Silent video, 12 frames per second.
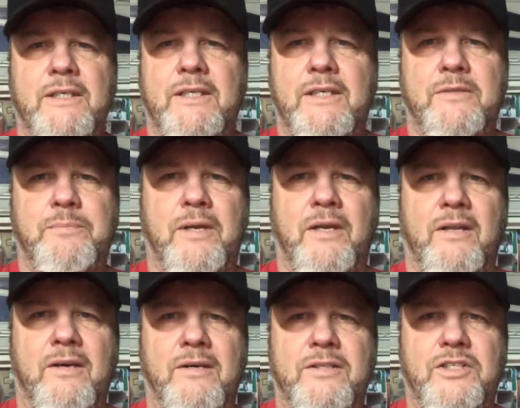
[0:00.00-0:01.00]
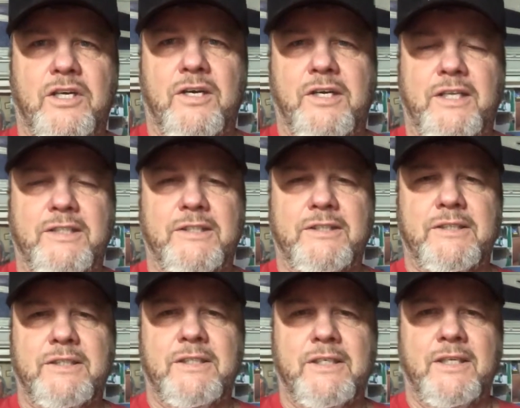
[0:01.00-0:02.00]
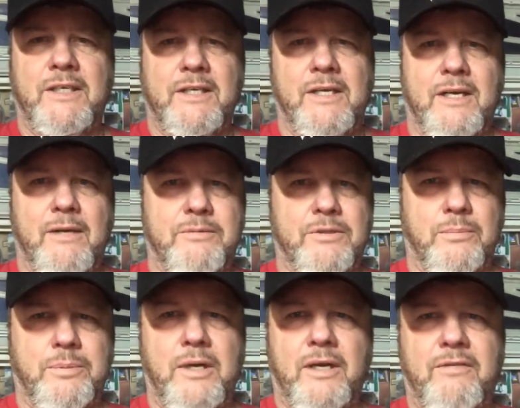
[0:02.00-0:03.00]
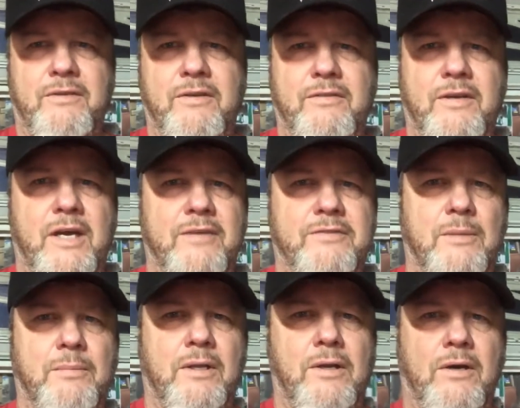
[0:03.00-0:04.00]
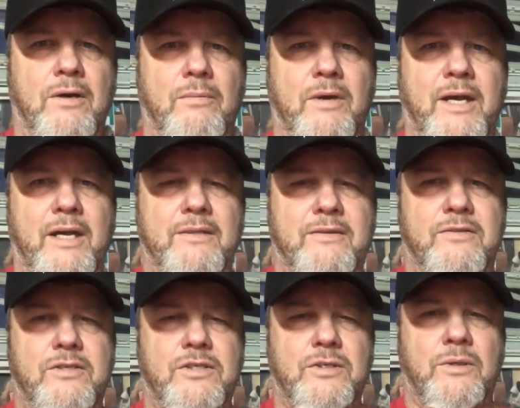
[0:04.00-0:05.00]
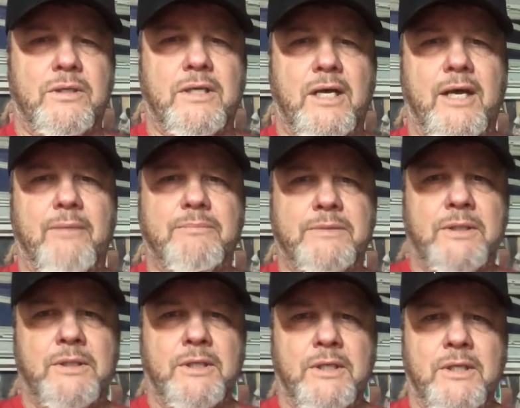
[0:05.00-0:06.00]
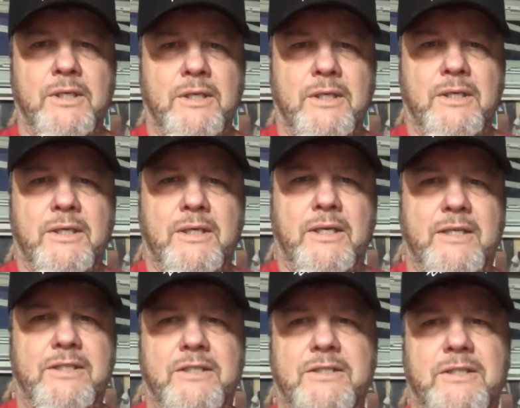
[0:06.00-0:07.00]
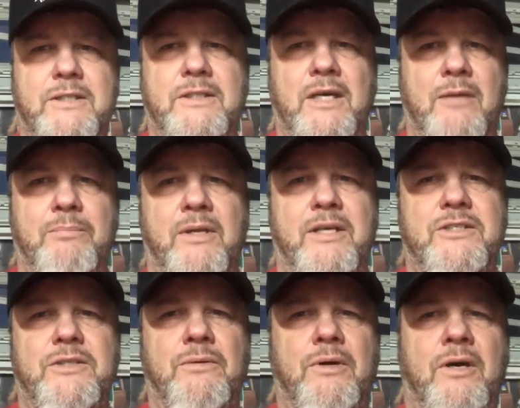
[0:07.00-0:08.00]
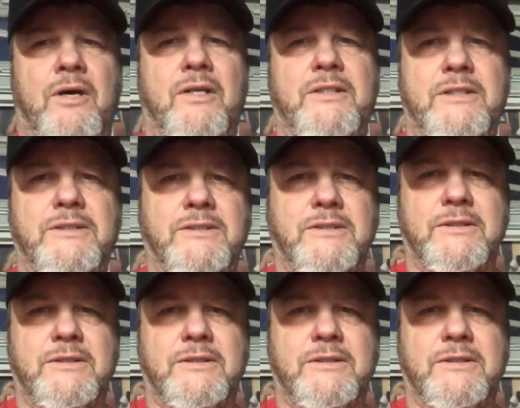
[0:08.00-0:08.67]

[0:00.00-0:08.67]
it's been a long journey. I'm so proud of you. You guys come a long way in such a short time. I just, God bless you all and